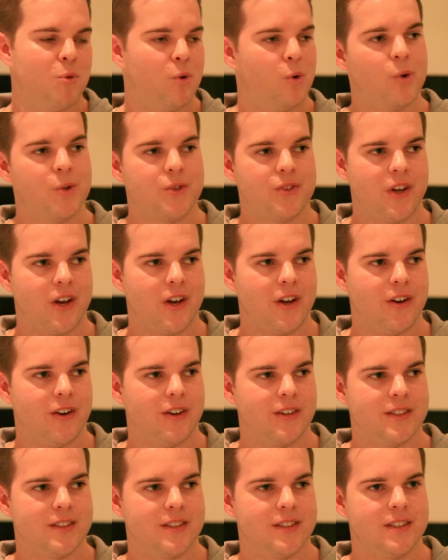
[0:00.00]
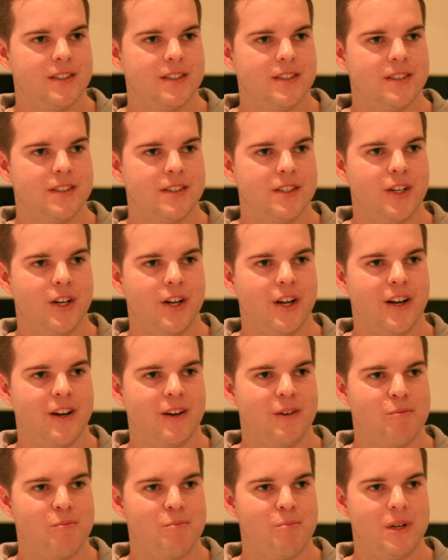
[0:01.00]
Also, you
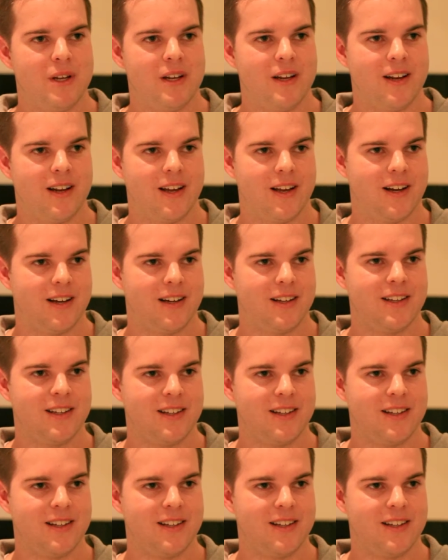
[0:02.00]
know, being a